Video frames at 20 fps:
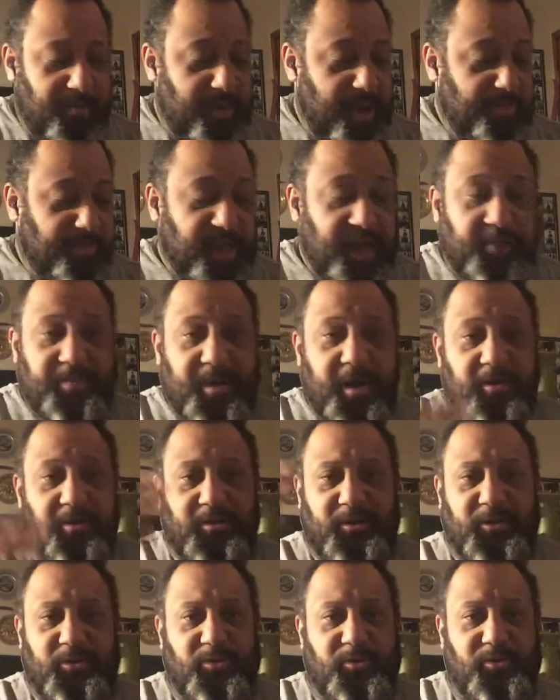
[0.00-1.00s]
my black powder
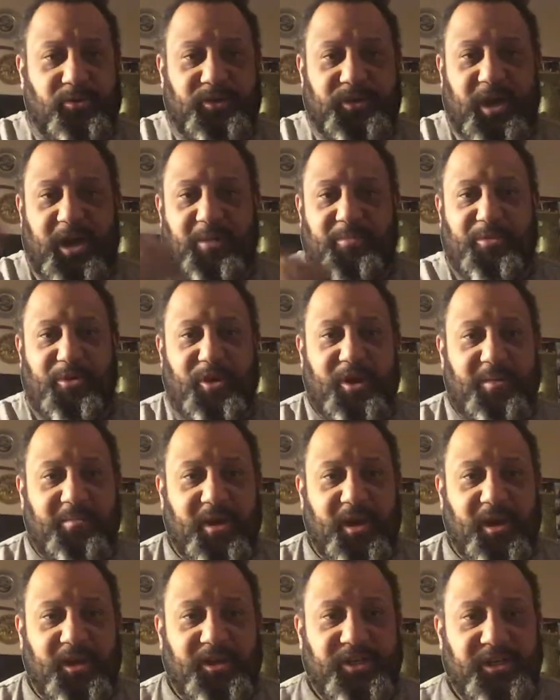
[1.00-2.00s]
tools are pretty
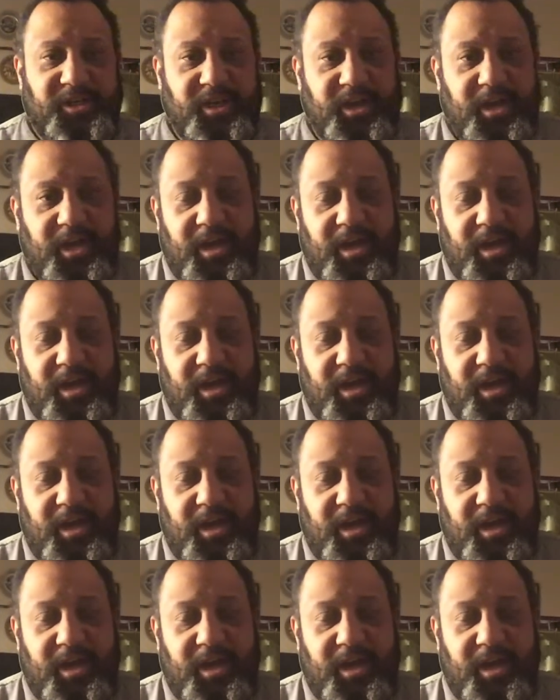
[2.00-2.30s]
much